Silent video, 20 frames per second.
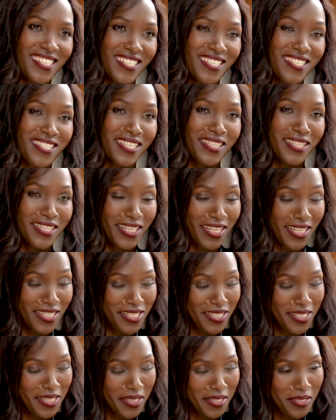Yes, and then I
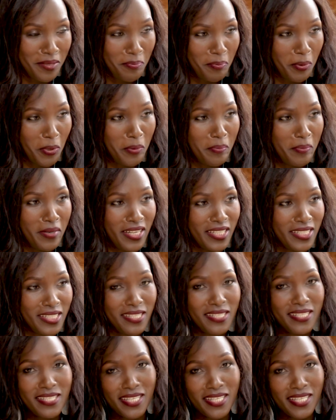did a diploma in